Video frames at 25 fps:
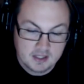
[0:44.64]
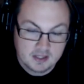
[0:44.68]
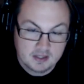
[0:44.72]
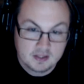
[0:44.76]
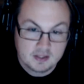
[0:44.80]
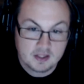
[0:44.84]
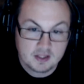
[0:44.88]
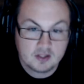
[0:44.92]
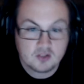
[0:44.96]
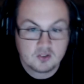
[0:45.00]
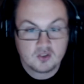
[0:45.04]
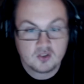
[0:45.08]

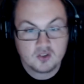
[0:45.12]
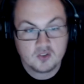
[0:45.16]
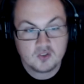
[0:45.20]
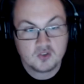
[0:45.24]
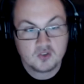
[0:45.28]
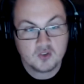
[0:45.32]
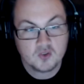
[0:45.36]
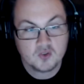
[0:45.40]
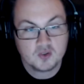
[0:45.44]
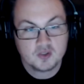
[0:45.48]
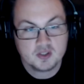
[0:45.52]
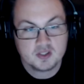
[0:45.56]
This one's
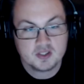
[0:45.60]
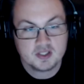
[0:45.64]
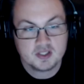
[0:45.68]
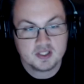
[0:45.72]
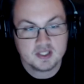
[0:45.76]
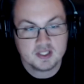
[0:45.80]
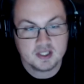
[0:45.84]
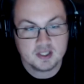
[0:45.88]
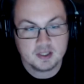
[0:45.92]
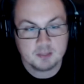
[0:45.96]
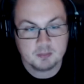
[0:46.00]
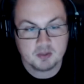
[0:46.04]
full
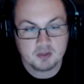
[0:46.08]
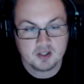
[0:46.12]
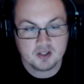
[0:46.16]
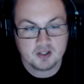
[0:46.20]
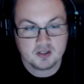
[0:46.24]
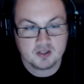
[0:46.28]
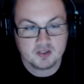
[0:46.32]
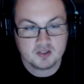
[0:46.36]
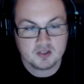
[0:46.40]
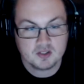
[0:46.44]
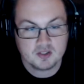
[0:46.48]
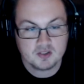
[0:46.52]
CG by
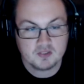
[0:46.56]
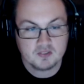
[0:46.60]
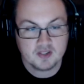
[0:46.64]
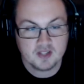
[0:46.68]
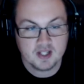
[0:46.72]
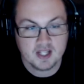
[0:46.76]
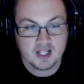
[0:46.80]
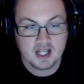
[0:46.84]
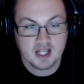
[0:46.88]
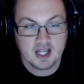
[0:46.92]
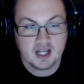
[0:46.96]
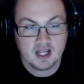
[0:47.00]
looks of
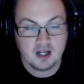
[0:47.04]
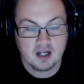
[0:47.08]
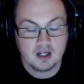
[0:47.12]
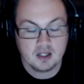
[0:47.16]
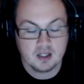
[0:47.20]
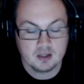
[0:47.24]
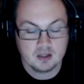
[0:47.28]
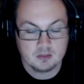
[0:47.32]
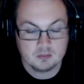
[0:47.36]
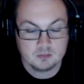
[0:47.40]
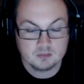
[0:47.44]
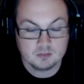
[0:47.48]
it.
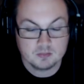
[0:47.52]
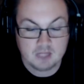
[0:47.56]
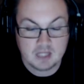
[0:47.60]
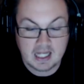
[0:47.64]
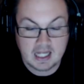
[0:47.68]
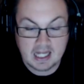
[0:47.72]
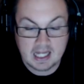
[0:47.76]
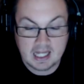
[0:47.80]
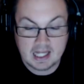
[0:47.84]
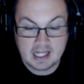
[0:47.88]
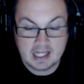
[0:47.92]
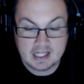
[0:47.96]
Um,
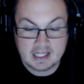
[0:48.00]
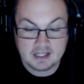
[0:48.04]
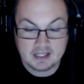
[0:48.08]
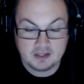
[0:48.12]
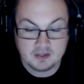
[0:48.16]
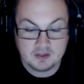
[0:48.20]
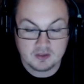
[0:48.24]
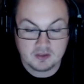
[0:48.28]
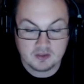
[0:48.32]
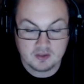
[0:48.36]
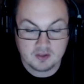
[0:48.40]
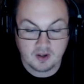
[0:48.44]

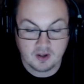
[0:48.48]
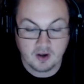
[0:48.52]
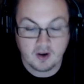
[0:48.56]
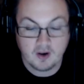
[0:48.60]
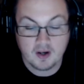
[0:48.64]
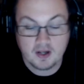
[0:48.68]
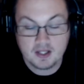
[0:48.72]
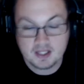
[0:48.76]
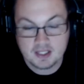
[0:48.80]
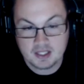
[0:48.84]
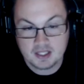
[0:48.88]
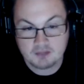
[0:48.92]
and
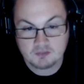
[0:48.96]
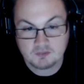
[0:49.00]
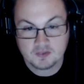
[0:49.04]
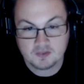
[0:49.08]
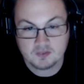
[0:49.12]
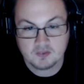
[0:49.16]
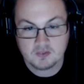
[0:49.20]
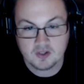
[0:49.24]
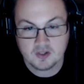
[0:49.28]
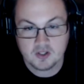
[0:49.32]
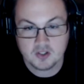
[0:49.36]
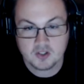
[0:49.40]
I loved the
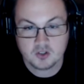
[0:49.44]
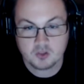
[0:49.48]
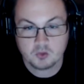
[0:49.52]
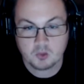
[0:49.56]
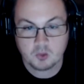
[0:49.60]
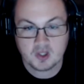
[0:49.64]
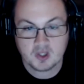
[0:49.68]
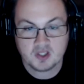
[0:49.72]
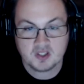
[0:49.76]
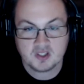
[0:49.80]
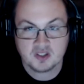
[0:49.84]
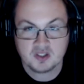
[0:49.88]
first
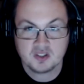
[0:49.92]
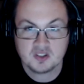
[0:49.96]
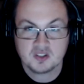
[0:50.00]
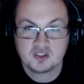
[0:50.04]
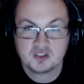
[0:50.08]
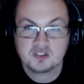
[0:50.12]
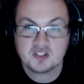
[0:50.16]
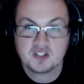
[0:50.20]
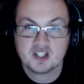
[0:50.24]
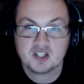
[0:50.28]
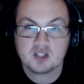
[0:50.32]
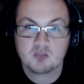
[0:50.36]
one. The
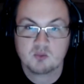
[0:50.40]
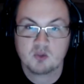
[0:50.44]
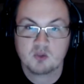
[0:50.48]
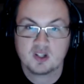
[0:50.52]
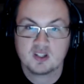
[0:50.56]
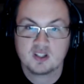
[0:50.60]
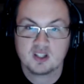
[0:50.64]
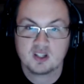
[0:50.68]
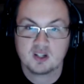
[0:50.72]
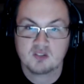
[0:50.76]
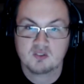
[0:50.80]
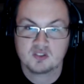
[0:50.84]
second
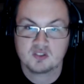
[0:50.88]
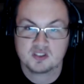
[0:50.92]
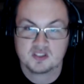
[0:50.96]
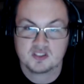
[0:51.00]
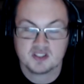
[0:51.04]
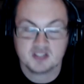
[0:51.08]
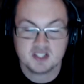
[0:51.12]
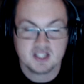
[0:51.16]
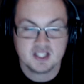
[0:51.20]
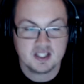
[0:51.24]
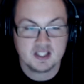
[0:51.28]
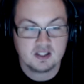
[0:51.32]
one I
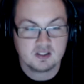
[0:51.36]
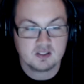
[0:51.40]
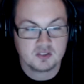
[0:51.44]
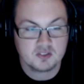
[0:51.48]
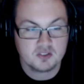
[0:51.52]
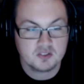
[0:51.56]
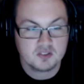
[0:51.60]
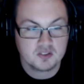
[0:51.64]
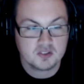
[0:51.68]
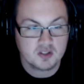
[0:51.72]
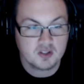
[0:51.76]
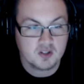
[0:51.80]
wasn't keen
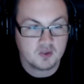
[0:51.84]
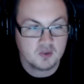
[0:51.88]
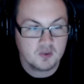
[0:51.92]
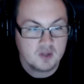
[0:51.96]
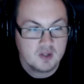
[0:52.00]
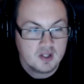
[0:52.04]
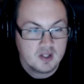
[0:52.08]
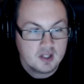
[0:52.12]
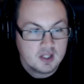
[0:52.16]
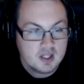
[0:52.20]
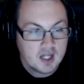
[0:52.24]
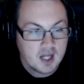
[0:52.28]
on, so
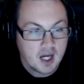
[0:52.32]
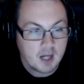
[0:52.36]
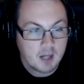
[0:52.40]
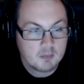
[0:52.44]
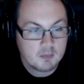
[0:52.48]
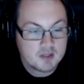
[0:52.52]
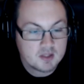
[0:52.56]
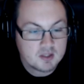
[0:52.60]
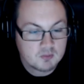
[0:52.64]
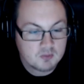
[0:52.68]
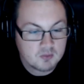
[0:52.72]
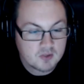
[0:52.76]
I'm
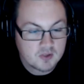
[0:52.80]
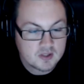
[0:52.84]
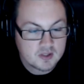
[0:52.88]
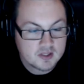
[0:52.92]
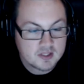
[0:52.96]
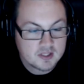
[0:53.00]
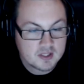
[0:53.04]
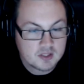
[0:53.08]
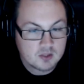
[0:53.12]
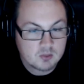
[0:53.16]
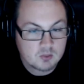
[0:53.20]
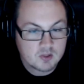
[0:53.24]
gonna watch
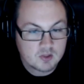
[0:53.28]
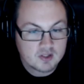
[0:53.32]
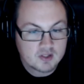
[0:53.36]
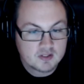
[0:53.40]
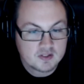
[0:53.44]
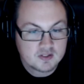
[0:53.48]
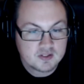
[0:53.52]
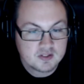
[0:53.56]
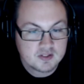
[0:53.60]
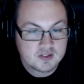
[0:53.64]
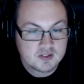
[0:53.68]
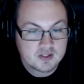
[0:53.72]
this
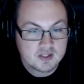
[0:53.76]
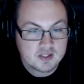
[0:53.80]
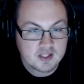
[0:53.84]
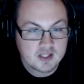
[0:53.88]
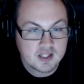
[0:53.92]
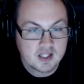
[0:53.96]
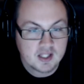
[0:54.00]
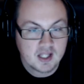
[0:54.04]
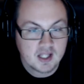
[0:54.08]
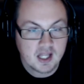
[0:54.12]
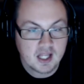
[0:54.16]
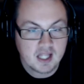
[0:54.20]
one
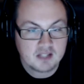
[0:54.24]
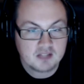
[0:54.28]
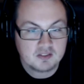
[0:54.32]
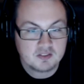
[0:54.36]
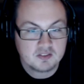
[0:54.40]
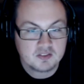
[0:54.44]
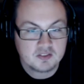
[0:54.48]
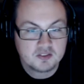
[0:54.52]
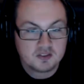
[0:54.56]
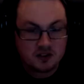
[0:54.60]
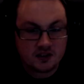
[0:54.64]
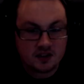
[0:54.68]
and
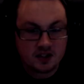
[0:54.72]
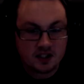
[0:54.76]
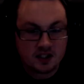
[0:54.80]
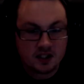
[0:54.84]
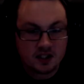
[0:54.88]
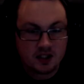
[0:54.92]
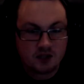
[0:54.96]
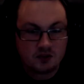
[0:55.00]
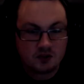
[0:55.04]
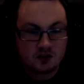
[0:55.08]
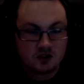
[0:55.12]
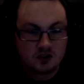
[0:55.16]

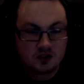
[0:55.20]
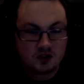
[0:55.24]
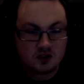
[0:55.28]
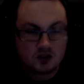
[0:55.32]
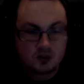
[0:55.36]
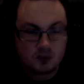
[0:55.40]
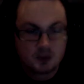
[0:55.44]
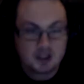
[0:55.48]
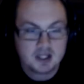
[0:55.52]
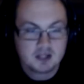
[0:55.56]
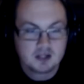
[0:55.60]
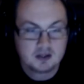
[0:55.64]
see what it's
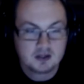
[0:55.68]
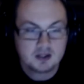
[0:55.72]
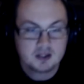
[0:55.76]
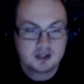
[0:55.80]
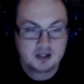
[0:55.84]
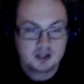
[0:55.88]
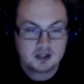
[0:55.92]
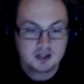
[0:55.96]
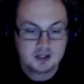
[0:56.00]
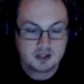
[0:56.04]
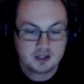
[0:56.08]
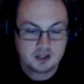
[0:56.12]
all
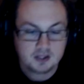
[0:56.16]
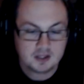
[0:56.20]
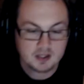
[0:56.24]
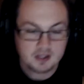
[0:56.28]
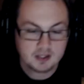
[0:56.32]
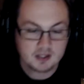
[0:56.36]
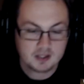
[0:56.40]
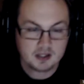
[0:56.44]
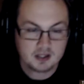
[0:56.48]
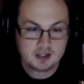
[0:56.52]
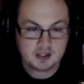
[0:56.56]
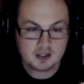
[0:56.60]

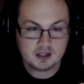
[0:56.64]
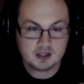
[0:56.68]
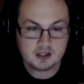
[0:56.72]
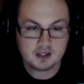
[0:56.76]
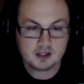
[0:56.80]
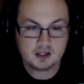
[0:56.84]
about.